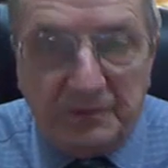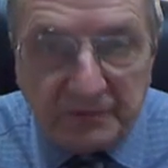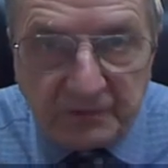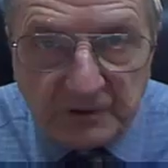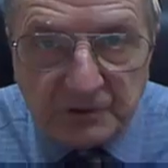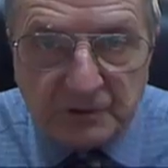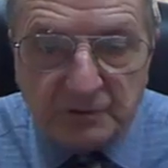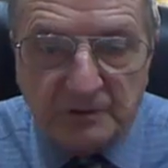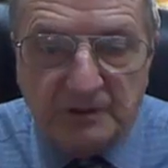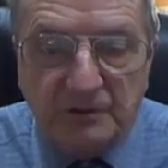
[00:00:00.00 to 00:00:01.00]
once you
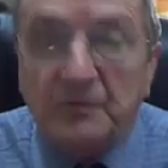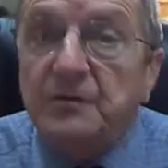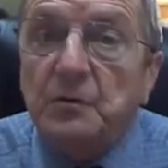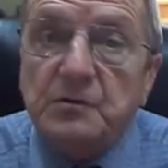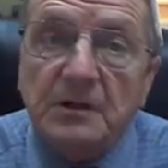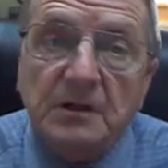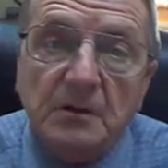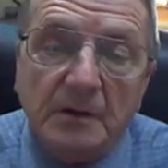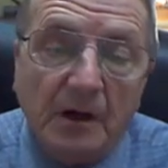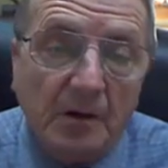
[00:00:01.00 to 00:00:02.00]
finish get your
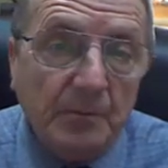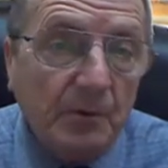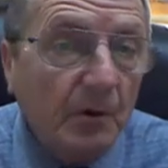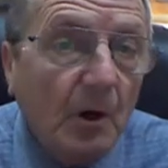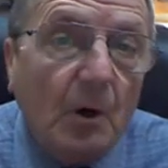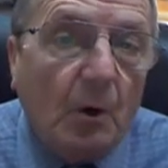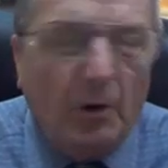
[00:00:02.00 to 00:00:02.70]
associate here at Harper,